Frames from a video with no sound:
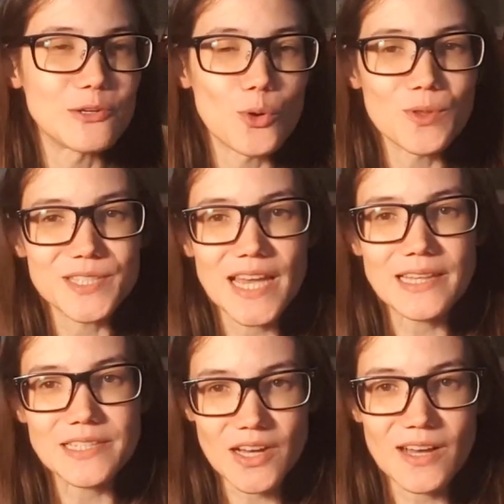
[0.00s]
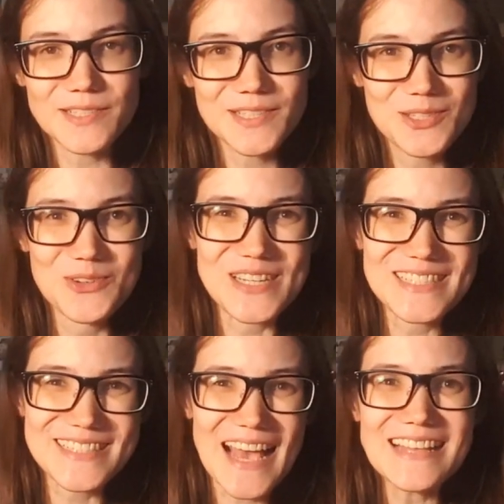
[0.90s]
all the daily tasks
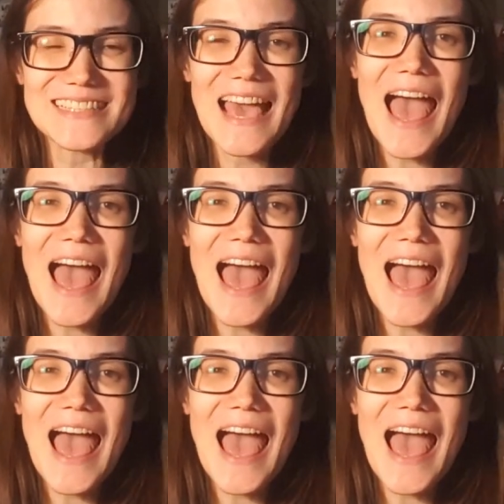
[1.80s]
reset.